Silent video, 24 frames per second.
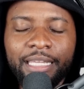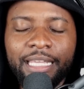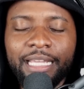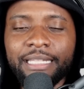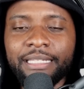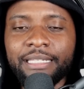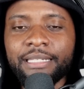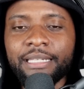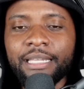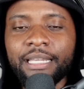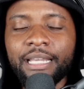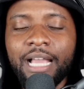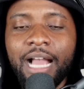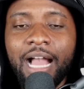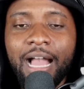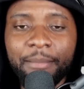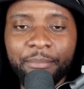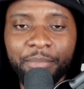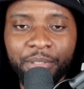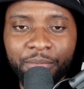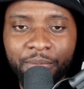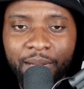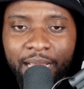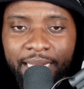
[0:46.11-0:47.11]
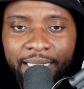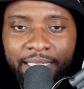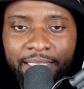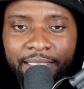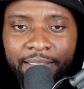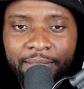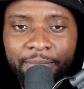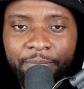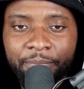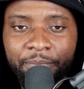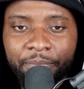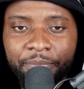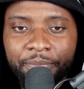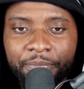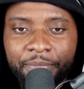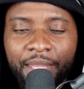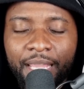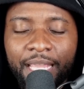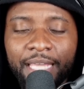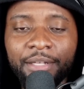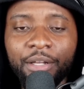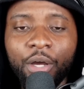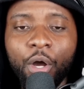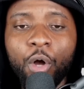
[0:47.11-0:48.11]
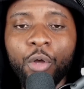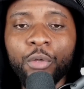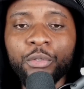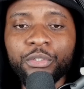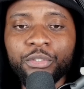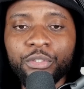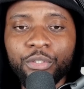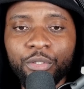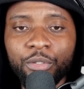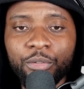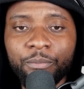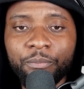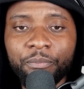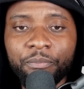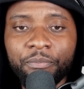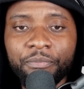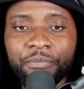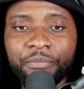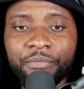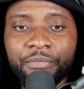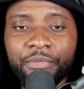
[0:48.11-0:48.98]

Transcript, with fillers: gets copyrighted, and also